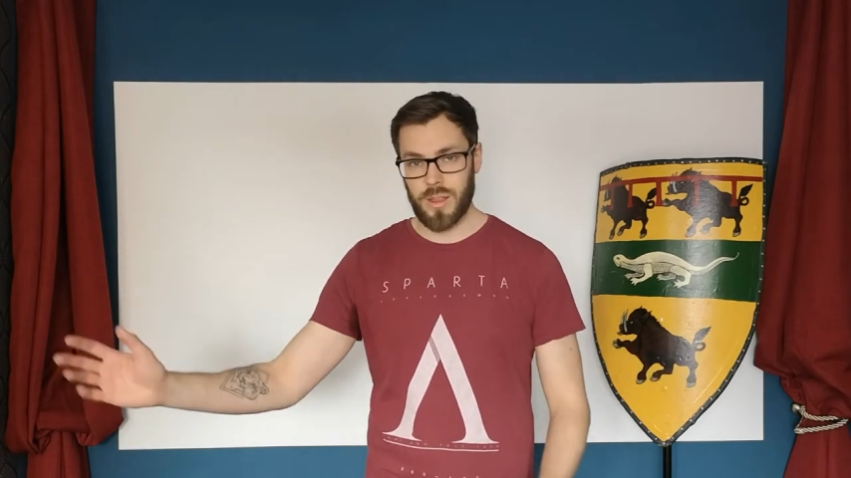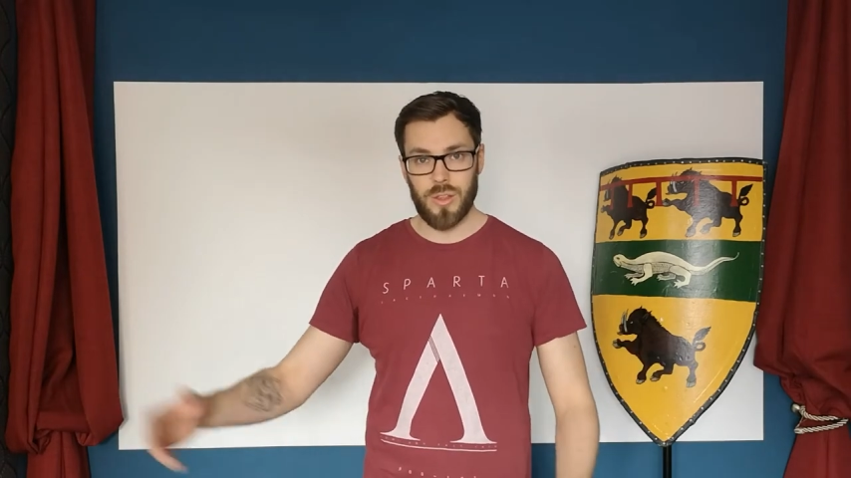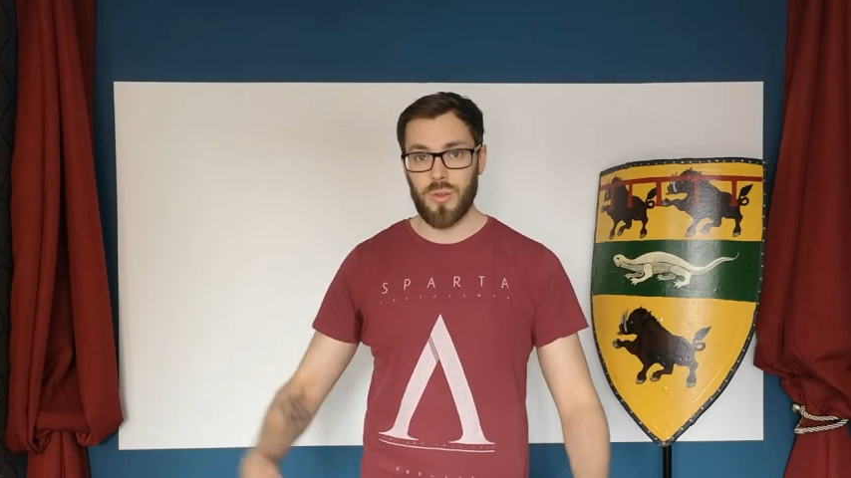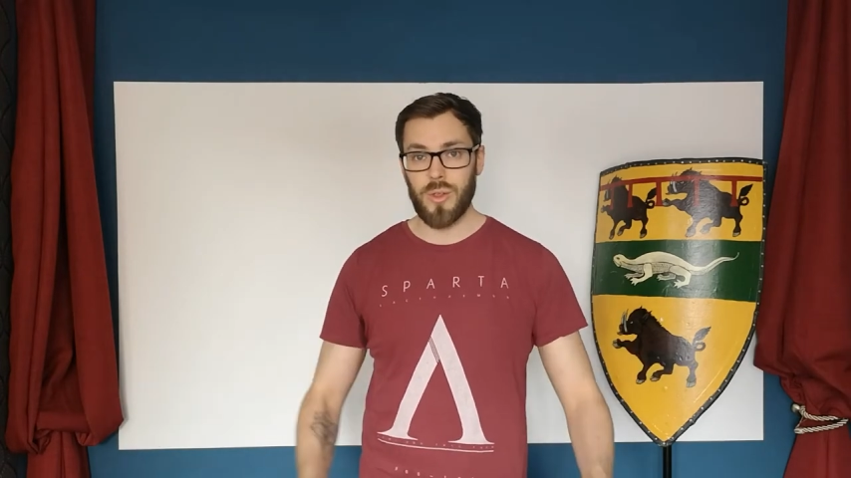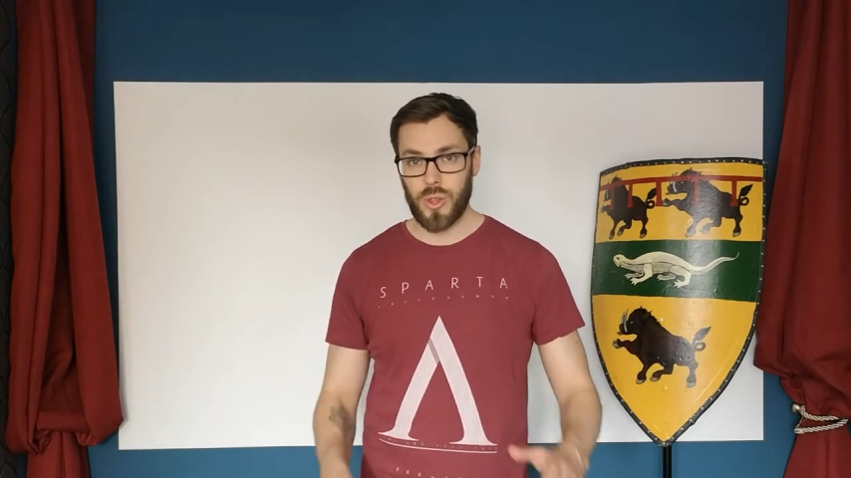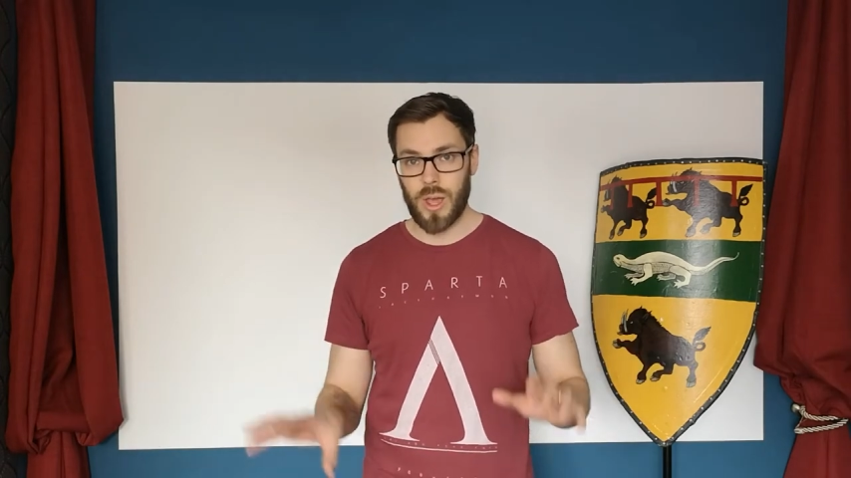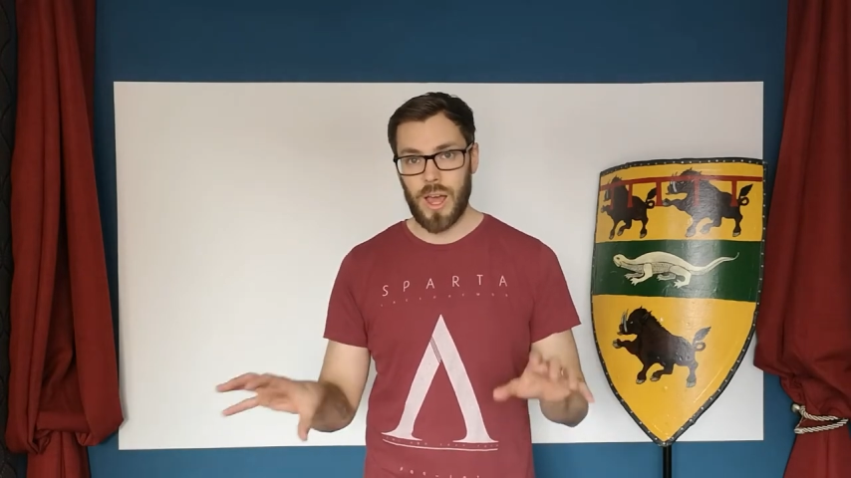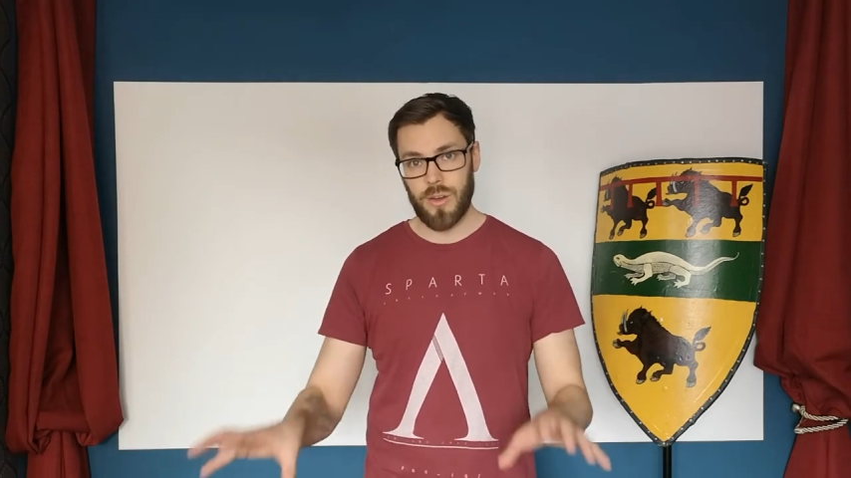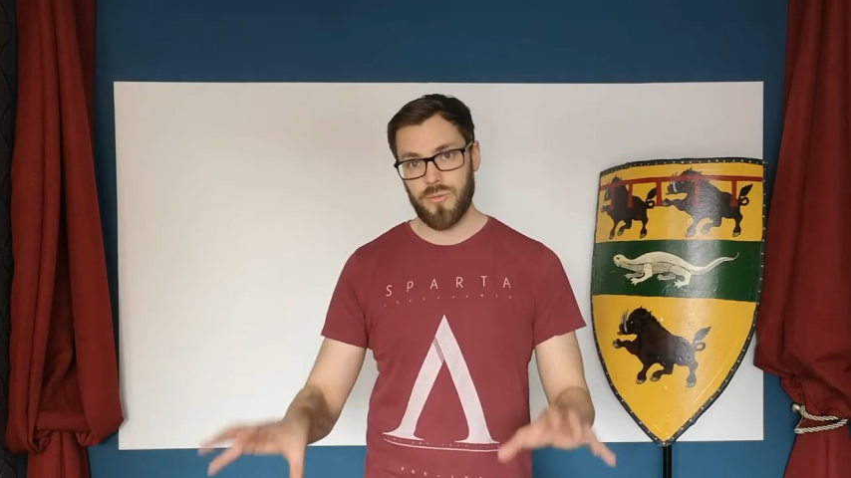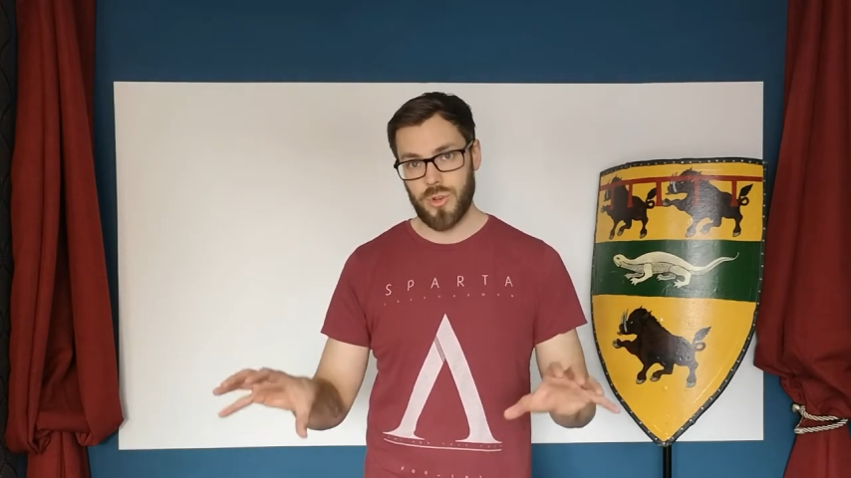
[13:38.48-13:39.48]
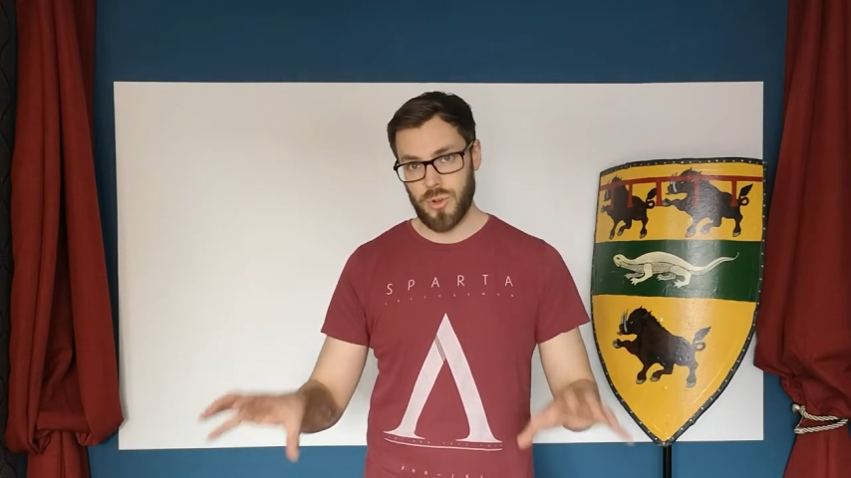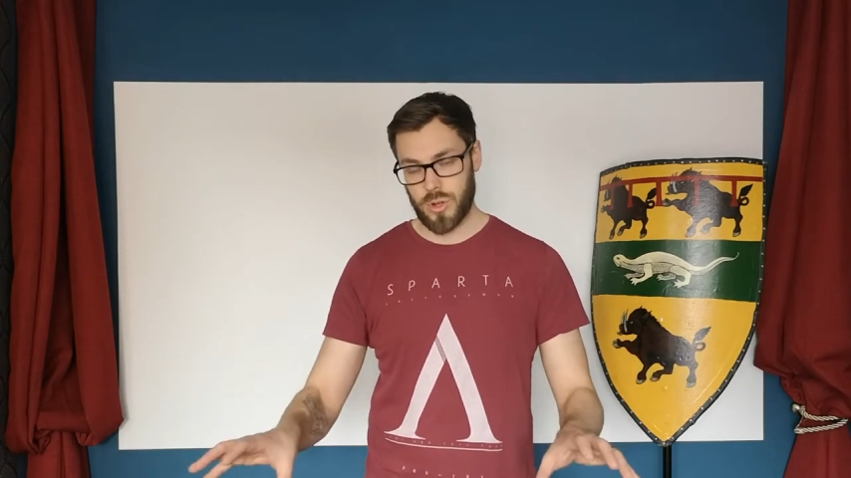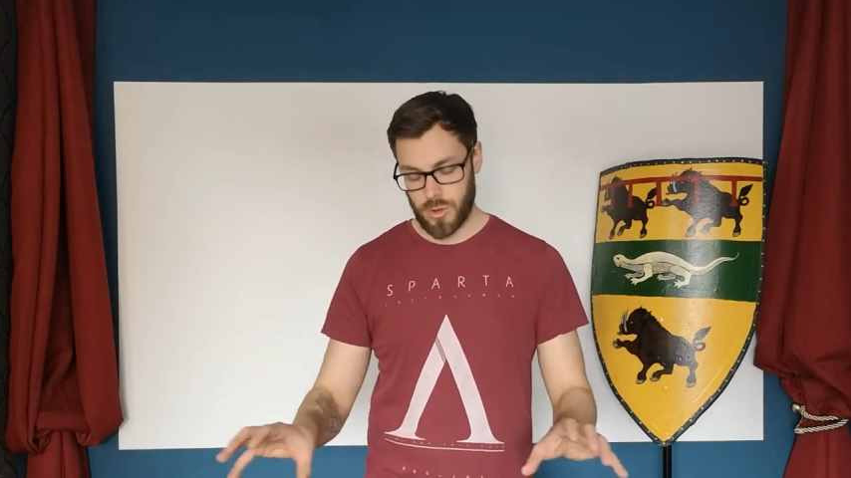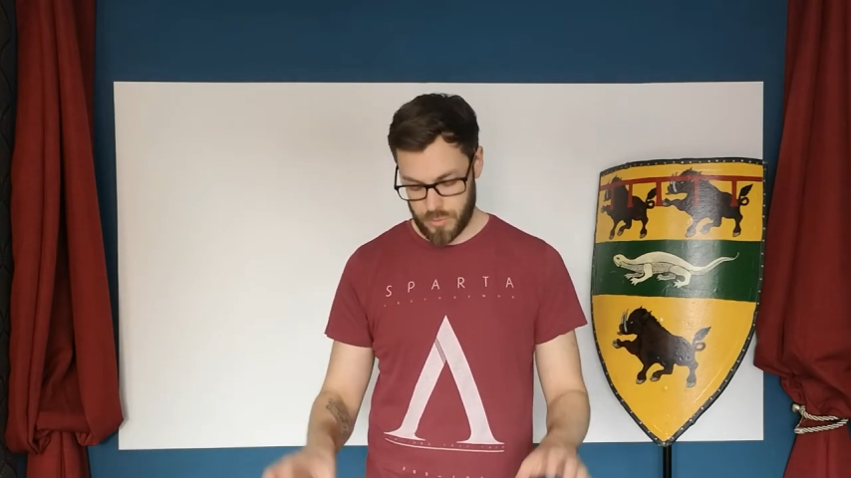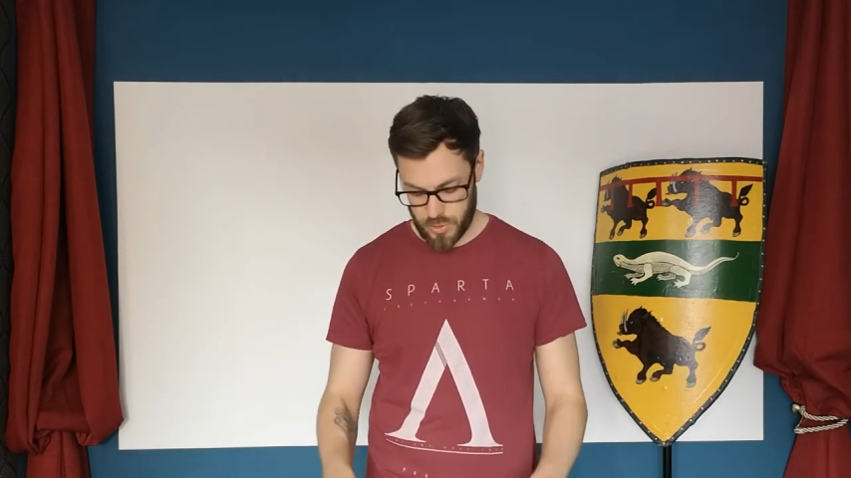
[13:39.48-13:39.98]
you have to
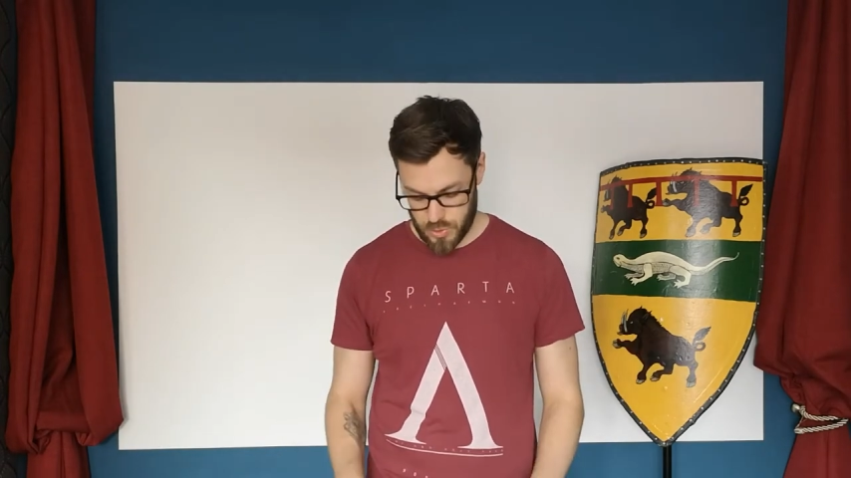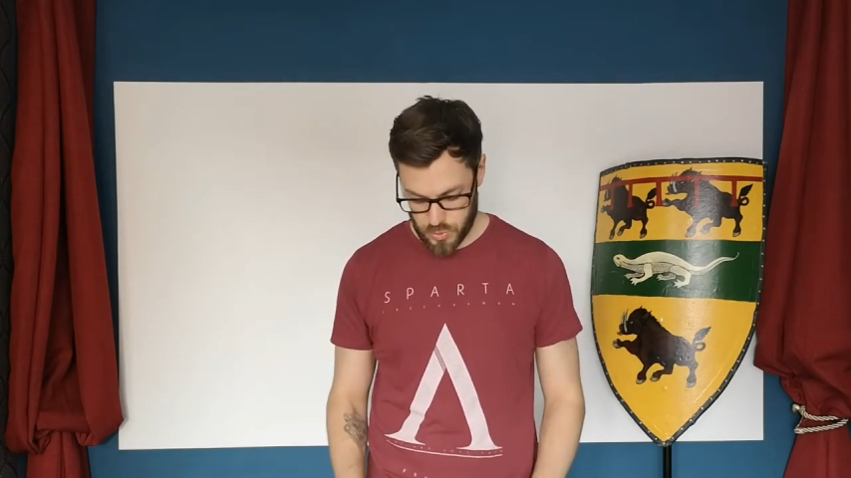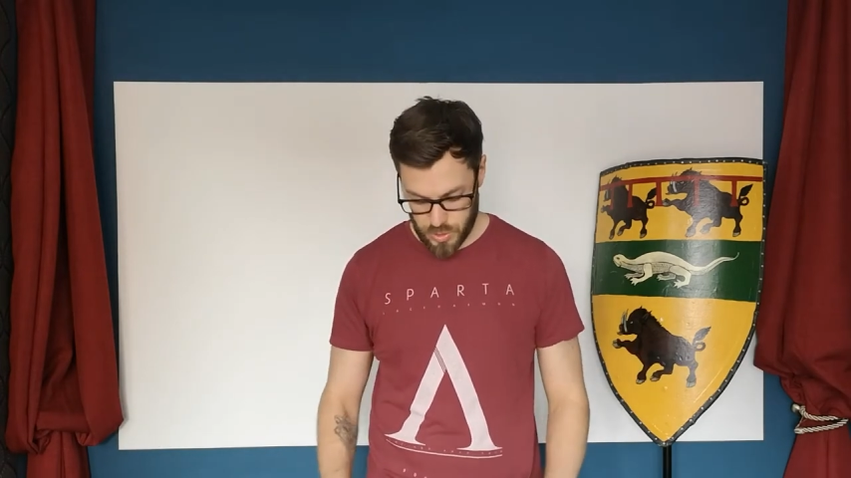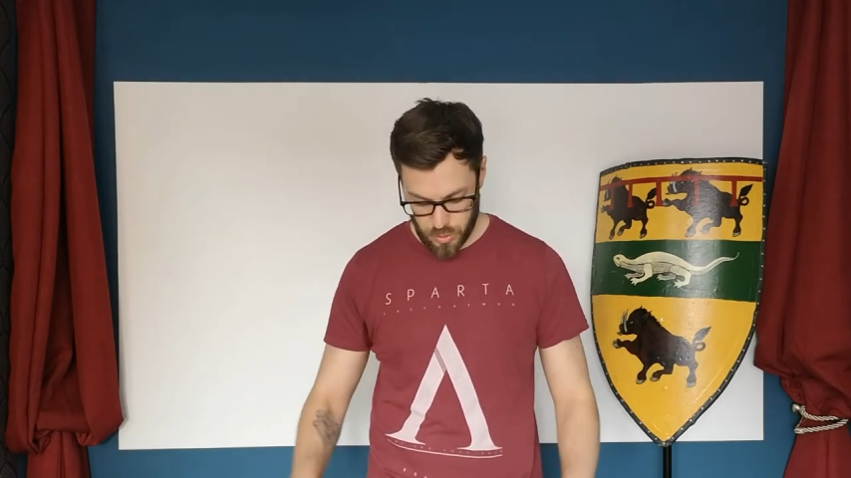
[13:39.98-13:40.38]
look after your swords.